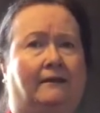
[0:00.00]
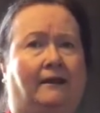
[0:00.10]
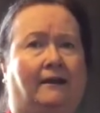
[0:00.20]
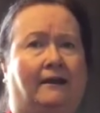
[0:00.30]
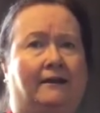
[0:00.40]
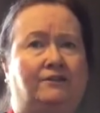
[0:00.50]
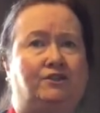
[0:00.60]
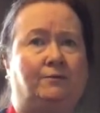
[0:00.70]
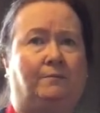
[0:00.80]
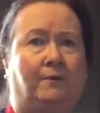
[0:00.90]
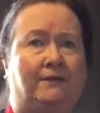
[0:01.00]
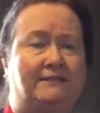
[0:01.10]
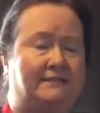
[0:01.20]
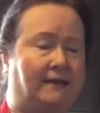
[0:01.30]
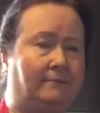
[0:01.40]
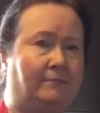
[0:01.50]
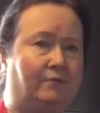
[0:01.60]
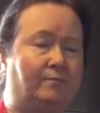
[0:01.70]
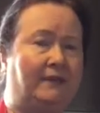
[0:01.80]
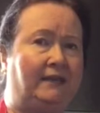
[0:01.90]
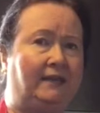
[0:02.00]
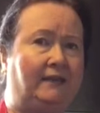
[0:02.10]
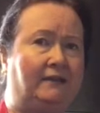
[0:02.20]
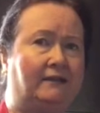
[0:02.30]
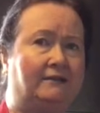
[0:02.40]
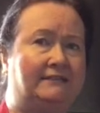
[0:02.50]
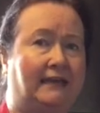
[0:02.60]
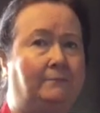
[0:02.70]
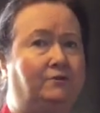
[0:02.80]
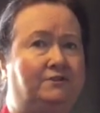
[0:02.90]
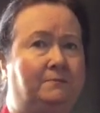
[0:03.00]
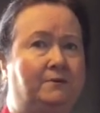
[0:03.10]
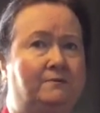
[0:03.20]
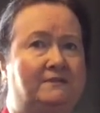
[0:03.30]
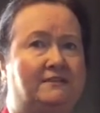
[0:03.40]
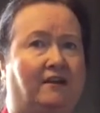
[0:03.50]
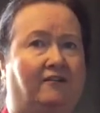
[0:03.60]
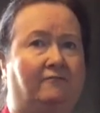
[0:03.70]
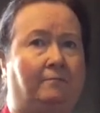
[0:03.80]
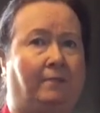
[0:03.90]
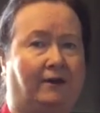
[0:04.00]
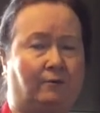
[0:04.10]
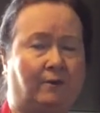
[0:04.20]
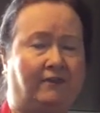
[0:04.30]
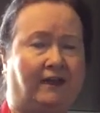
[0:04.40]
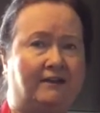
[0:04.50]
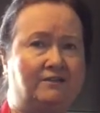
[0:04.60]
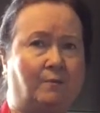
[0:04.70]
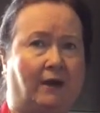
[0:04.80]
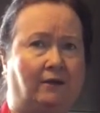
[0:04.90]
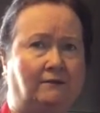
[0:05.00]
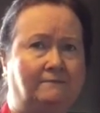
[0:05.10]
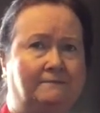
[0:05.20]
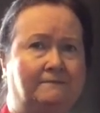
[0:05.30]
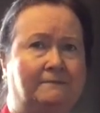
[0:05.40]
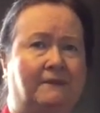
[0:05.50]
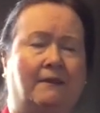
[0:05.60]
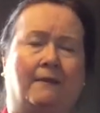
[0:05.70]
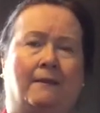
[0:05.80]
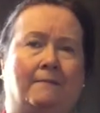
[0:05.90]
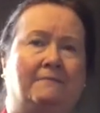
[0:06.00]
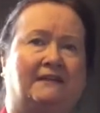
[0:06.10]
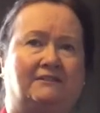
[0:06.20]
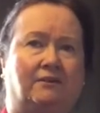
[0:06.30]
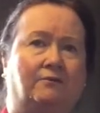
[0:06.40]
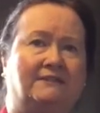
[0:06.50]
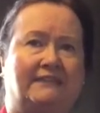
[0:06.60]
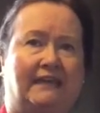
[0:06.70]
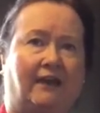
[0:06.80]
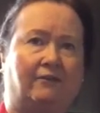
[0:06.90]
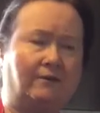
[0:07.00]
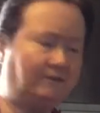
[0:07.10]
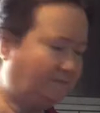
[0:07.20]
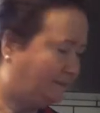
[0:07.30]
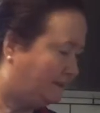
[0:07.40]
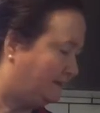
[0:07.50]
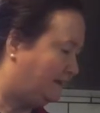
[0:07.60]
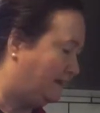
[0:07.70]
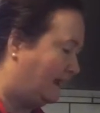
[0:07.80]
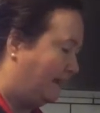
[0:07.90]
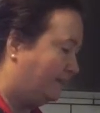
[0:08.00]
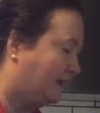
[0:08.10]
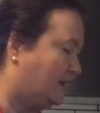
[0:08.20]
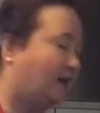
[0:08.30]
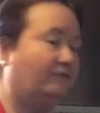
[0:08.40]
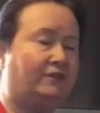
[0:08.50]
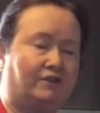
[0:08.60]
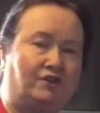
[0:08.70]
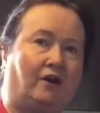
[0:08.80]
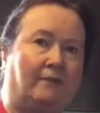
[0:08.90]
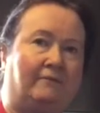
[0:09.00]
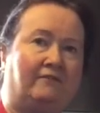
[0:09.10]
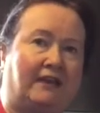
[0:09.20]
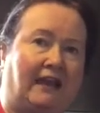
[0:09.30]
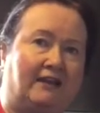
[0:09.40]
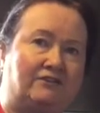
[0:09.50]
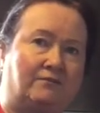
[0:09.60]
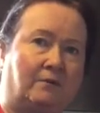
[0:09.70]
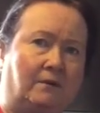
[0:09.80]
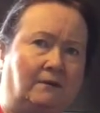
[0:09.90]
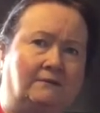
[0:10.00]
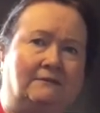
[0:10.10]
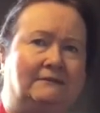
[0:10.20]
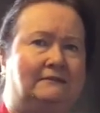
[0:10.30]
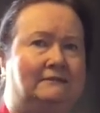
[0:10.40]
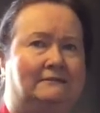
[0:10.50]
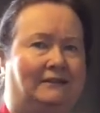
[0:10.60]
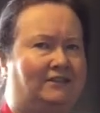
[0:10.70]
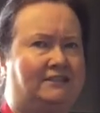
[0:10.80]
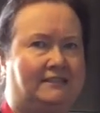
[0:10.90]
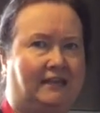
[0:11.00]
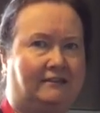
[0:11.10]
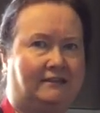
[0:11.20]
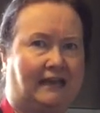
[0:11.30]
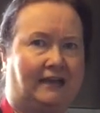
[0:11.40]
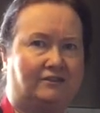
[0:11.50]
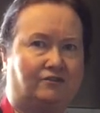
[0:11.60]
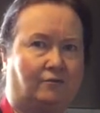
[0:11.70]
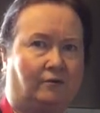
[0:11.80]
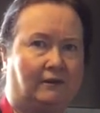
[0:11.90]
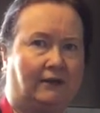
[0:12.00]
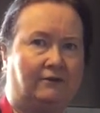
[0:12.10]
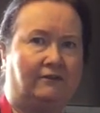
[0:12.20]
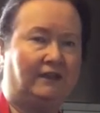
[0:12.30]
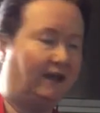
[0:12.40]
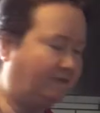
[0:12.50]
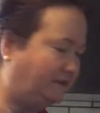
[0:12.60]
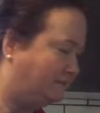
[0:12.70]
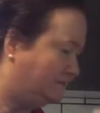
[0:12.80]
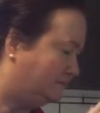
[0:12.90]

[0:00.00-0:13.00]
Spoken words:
and you put 3 tablespoons of butter with that as well. Mix those together and then cover the top of the casserole. I just take the casserole out of the oven,